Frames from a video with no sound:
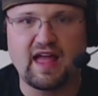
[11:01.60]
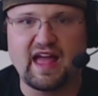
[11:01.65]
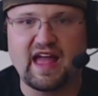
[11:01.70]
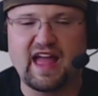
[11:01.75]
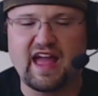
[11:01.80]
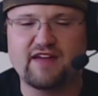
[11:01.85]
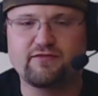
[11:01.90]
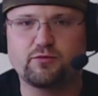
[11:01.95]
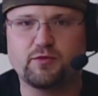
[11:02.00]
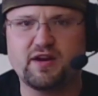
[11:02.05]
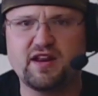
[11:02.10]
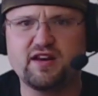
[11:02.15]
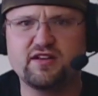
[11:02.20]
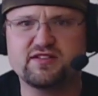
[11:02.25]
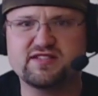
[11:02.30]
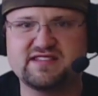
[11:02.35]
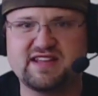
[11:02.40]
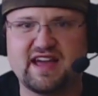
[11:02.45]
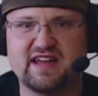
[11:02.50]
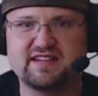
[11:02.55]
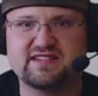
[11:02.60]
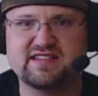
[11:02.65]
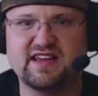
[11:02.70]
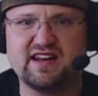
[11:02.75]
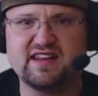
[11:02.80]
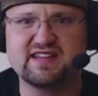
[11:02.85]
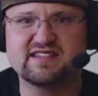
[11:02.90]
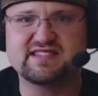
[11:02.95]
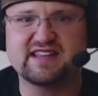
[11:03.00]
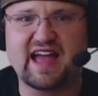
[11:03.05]
from what I understand,
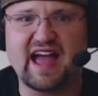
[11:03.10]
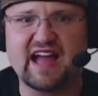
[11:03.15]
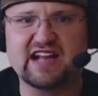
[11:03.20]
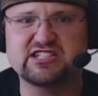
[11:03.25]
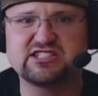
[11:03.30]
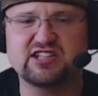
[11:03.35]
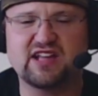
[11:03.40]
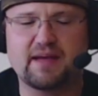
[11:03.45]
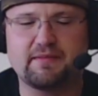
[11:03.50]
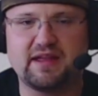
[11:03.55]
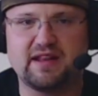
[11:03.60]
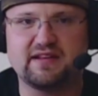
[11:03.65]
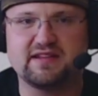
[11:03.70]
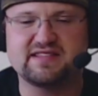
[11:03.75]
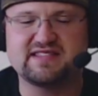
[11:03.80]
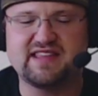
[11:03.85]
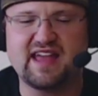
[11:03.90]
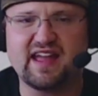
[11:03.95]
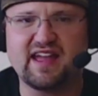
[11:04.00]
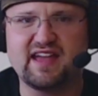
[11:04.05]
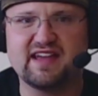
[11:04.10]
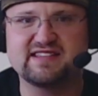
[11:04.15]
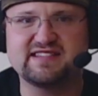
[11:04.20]
Sega